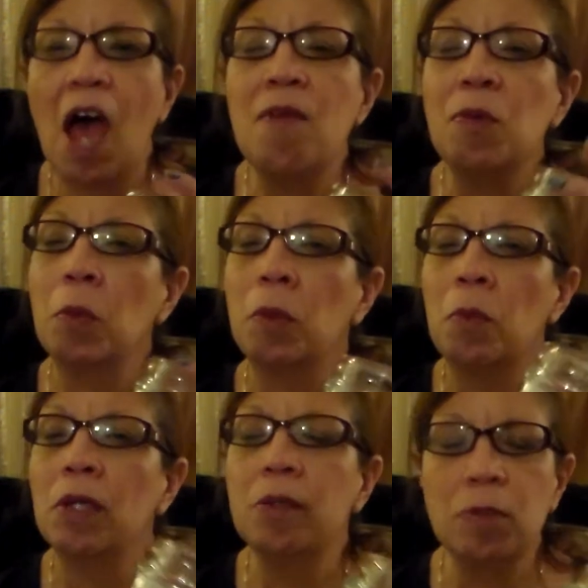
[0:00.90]
Hi
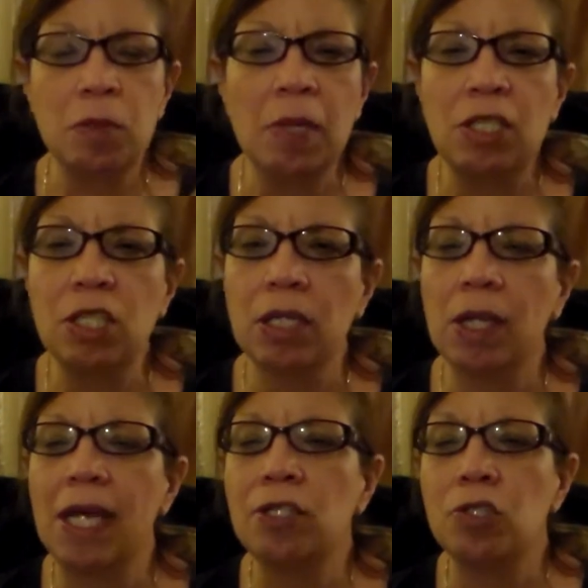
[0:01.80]
everyone, welcome to my
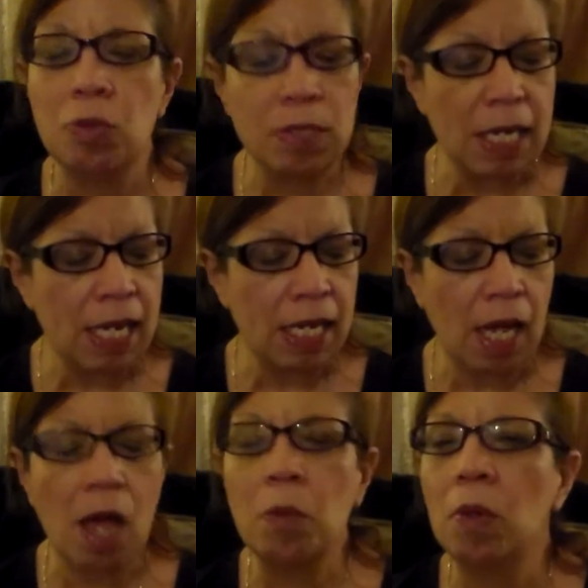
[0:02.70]
channel and
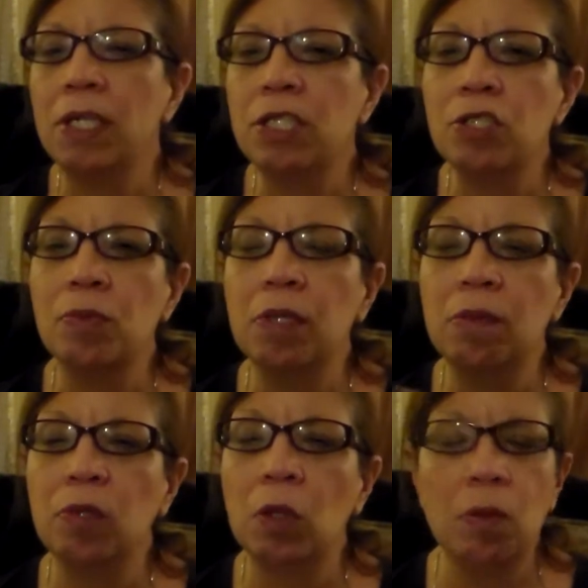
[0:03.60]
today I wanted to
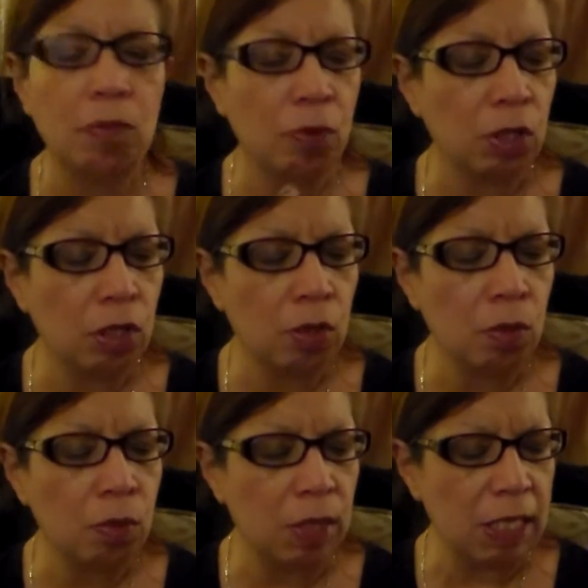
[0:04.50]
review for
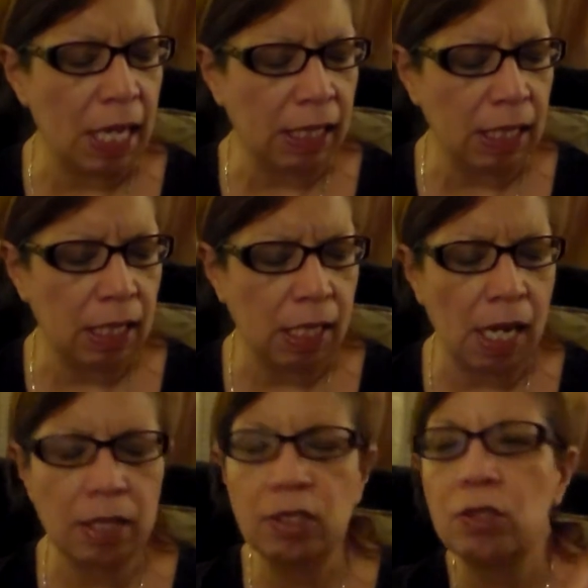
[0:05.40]
you Yankee
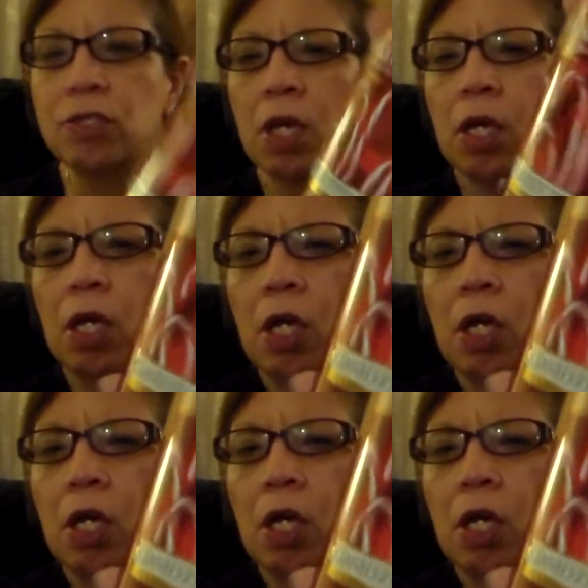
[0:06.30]
Candles